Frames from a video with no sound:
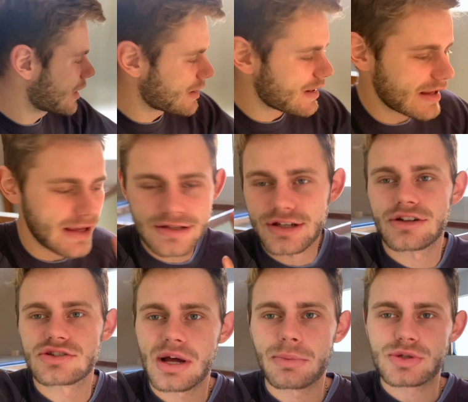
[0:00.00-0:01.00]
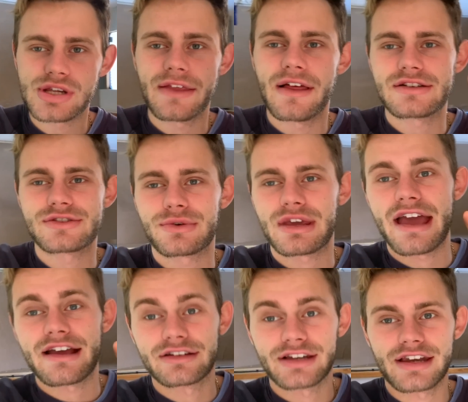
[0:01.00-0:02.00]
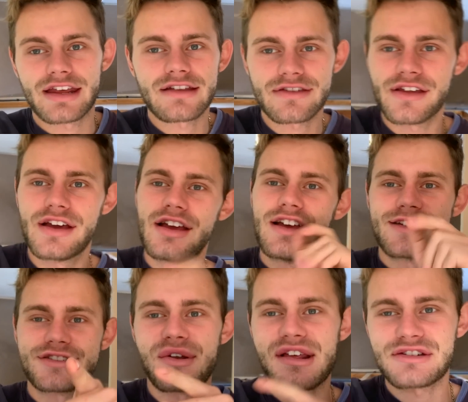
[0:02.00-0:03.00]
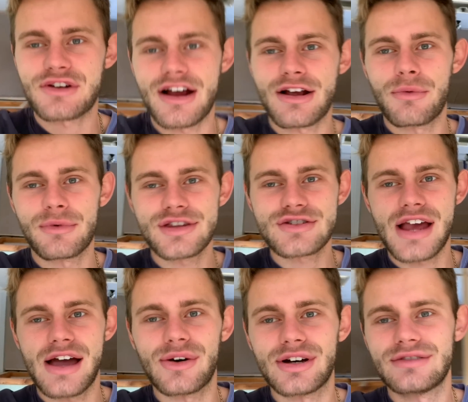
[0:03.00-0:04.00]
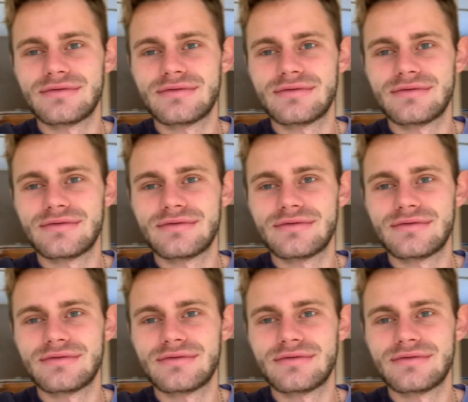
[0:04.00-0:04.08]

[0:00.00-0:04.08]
and Nikki's going to double check that's okay underneath. So let's crack on with the shower.